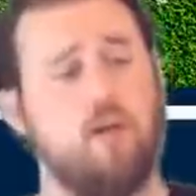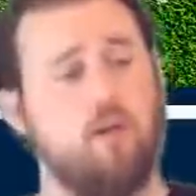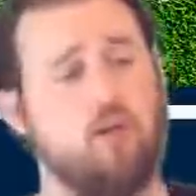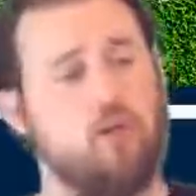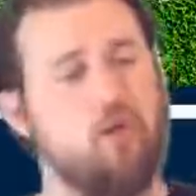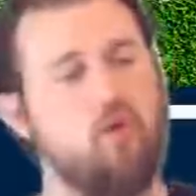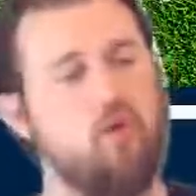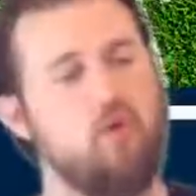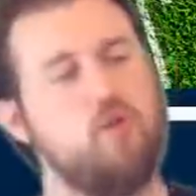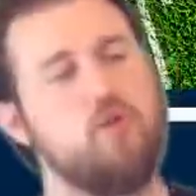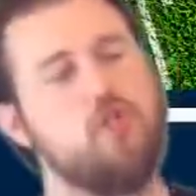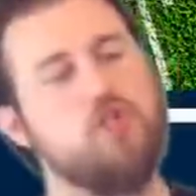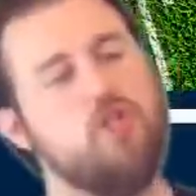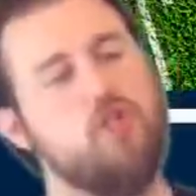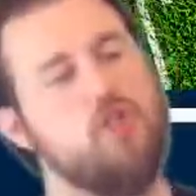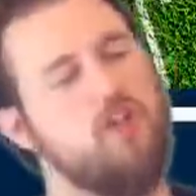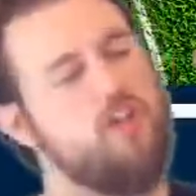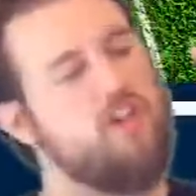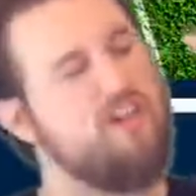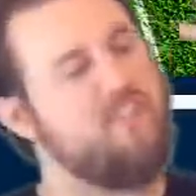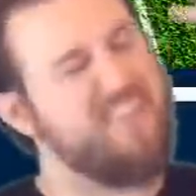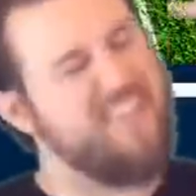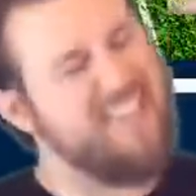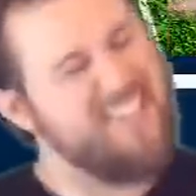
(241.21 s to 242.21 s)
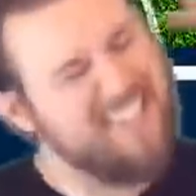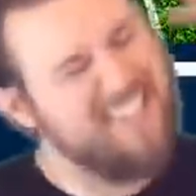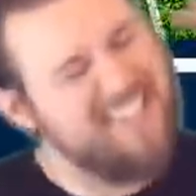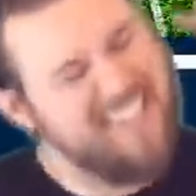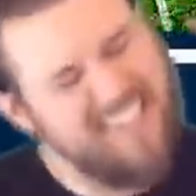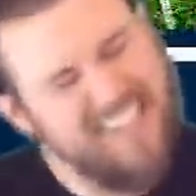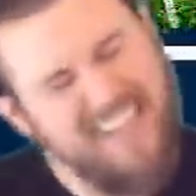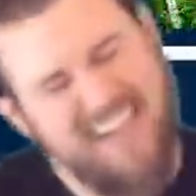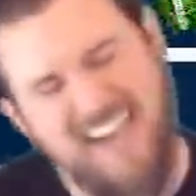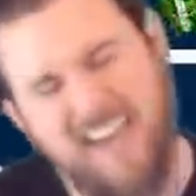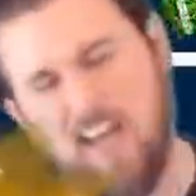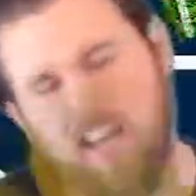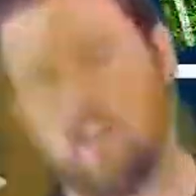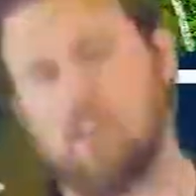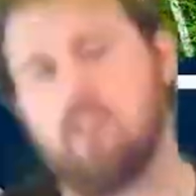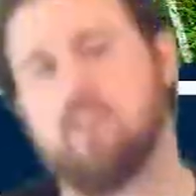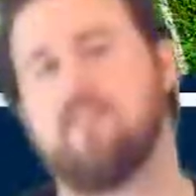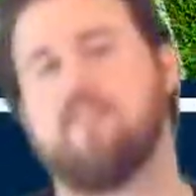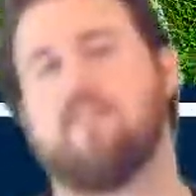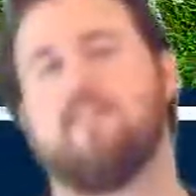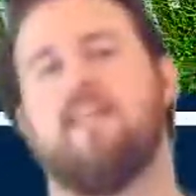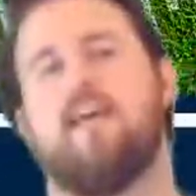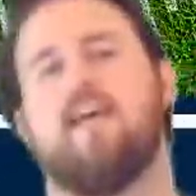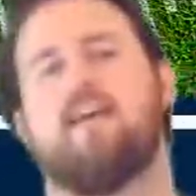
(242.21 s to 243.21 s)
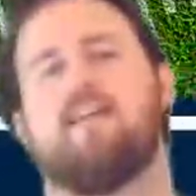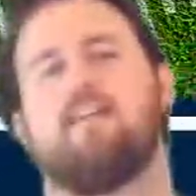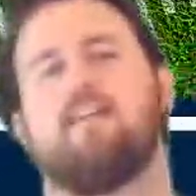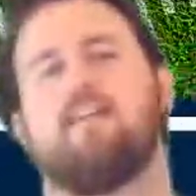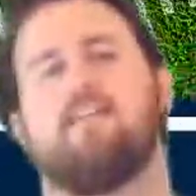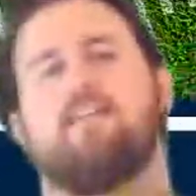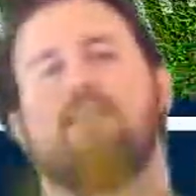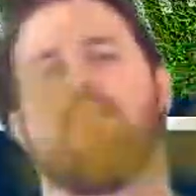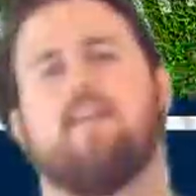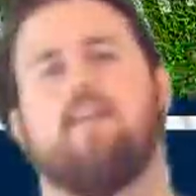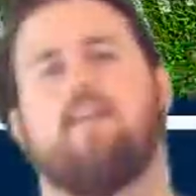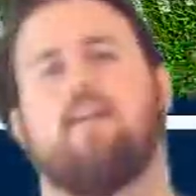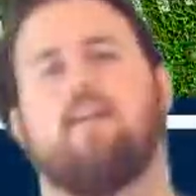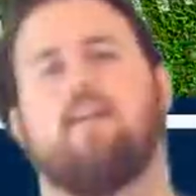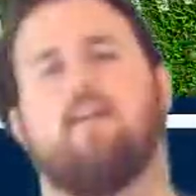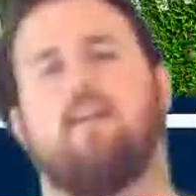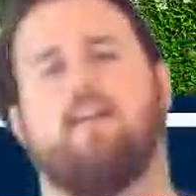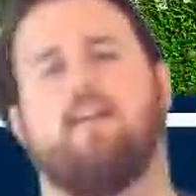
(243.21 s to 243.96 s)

you should have killed Tennessee.